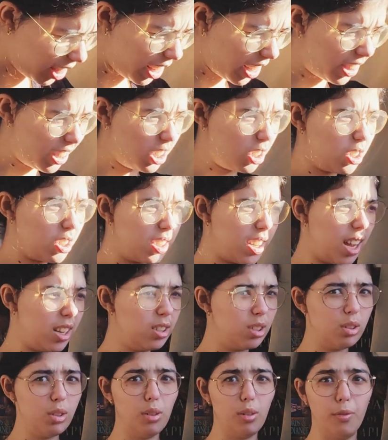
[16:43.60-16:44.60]
Like, they just
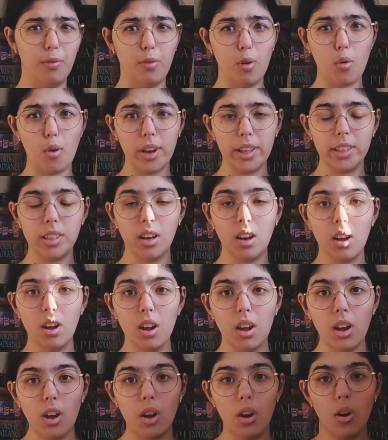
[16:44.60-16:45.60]
tend to avoid,
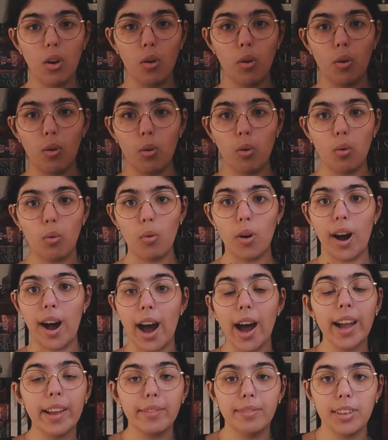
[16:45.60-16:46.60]

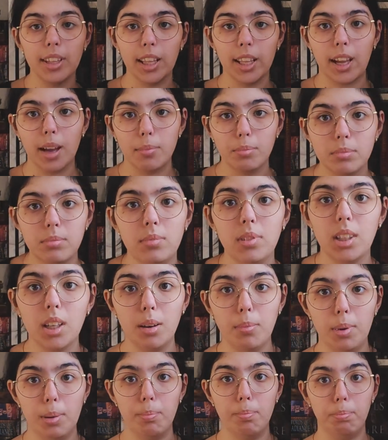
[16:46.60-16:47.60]
I feel like I'm going
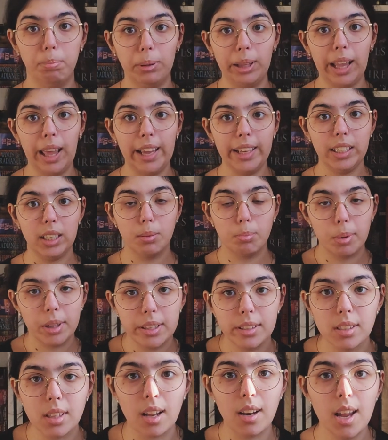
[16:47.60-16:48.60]
to be blinded by
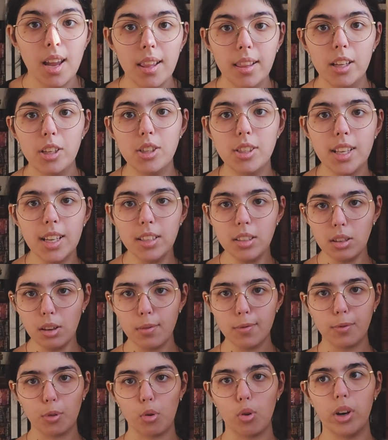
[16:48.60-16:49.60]
this time. They just tend to
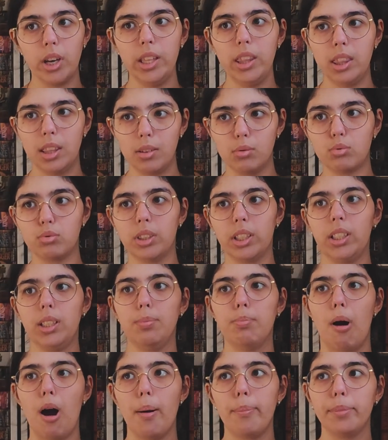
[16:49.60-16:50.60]
avoid the really
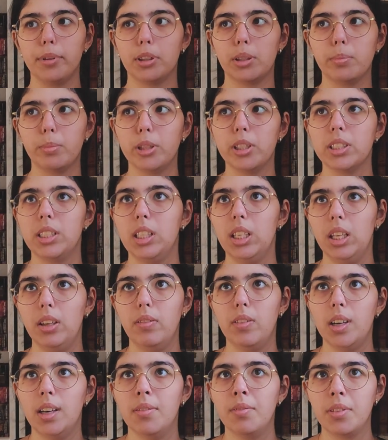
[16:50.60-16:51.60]
popular books,
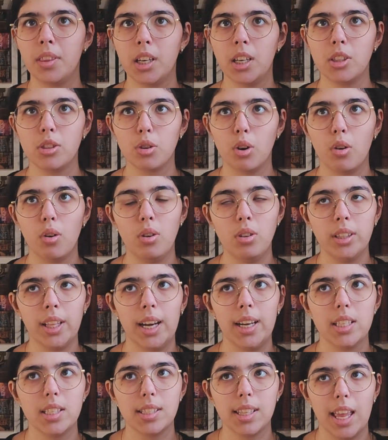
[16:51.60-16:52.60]
even if they're told
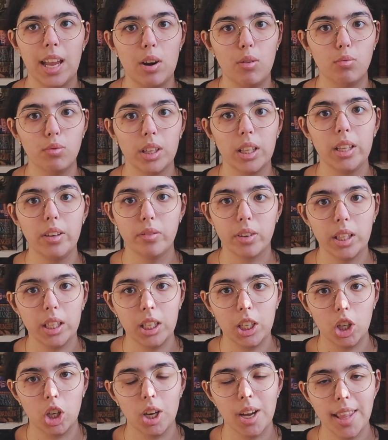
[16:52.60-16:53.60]
that it's, like, really, really
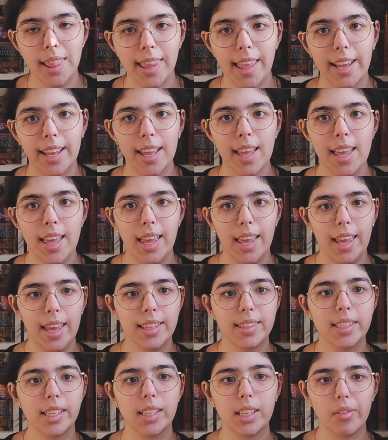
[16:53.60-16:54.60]
good. Like,
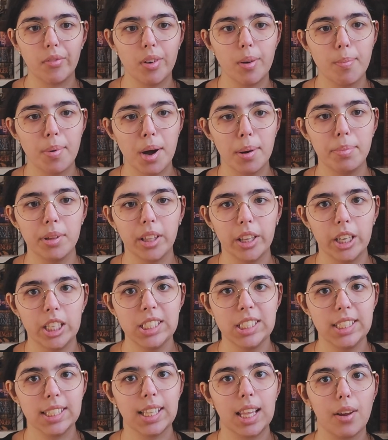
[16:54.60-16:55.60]
it's a different popularity
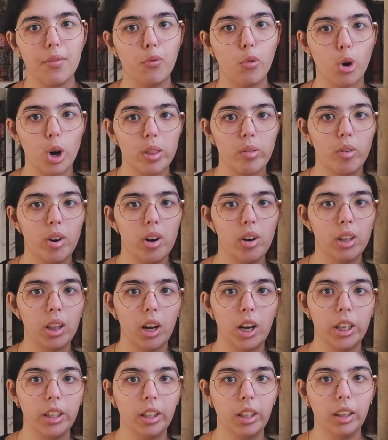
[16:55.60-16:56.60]
to, like, Fourth Wing
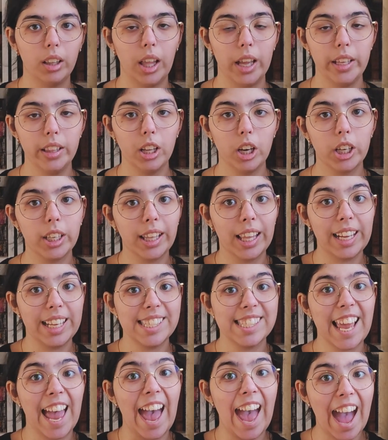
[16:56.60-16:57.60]
Light Lark. Like,
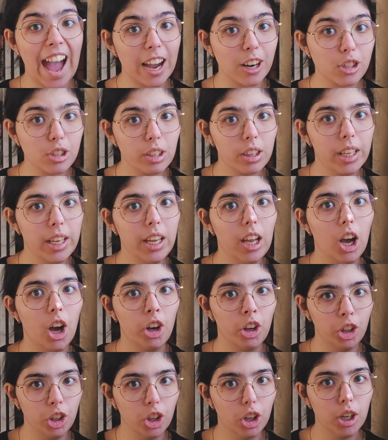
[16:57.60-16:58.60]
it's actually
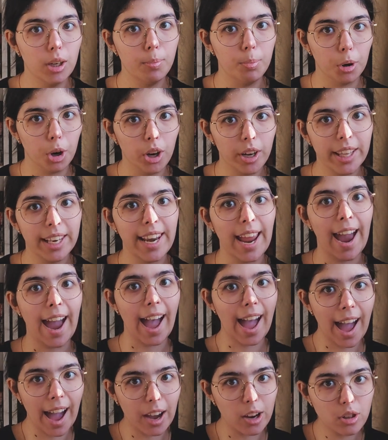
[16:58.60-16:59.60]
a good book and
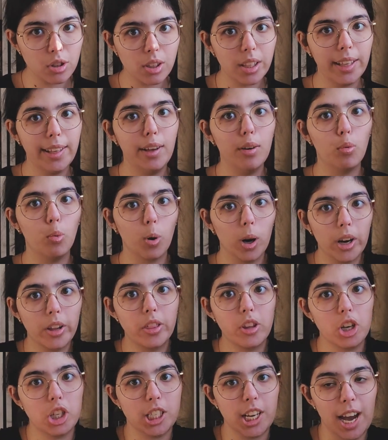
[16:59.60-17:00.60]
actually
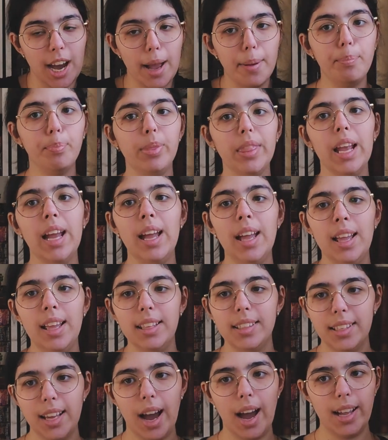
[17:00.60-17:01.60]
worth your time.
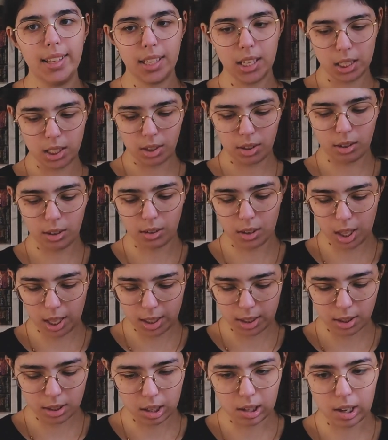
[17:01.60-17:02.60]
Yeah, I tend to do
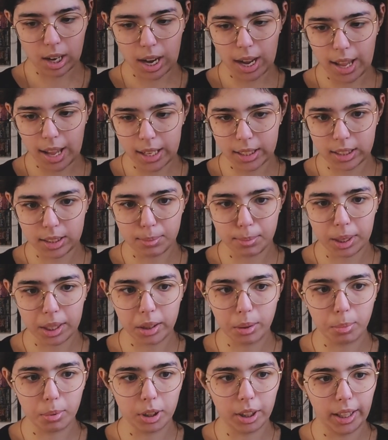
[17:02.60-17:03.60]
that, so I had to bite
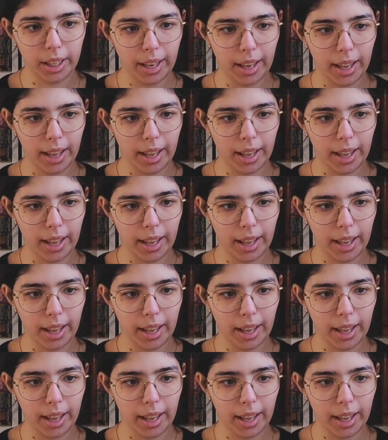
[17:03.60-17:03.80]
the bullet,